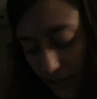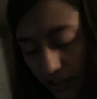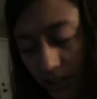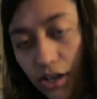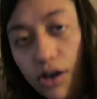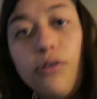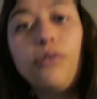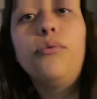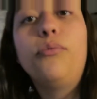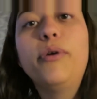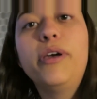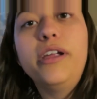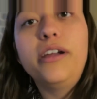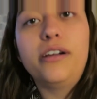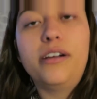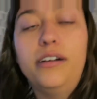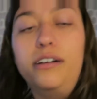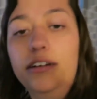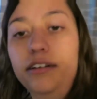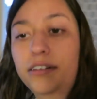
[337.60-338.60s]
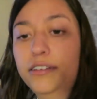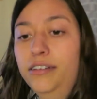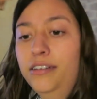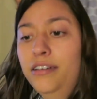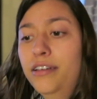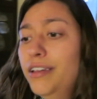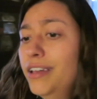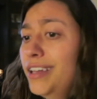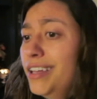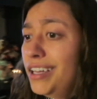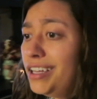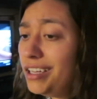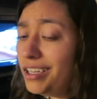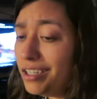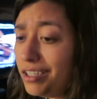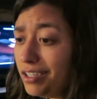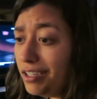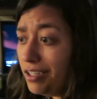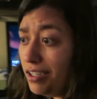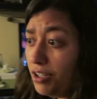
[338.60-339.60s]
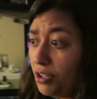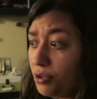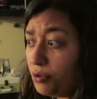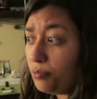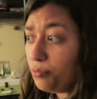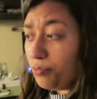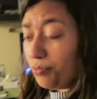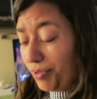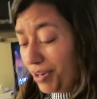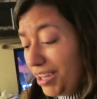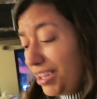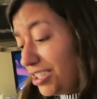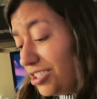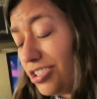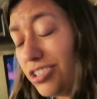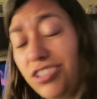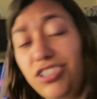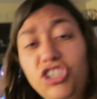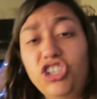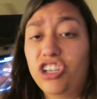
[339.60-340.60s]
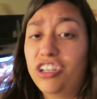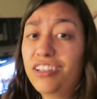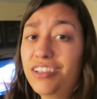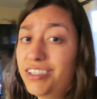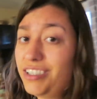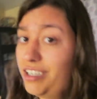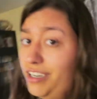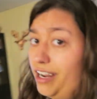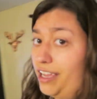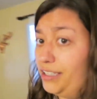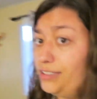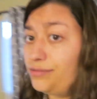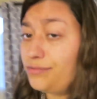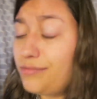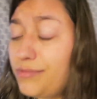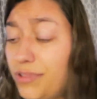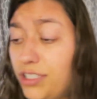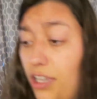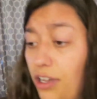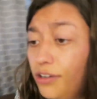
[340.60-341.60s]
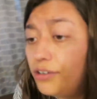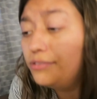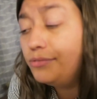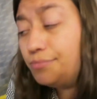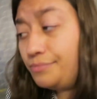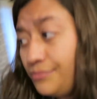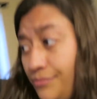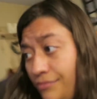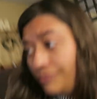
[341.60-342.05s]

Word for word: so we're really just chilling tonight. So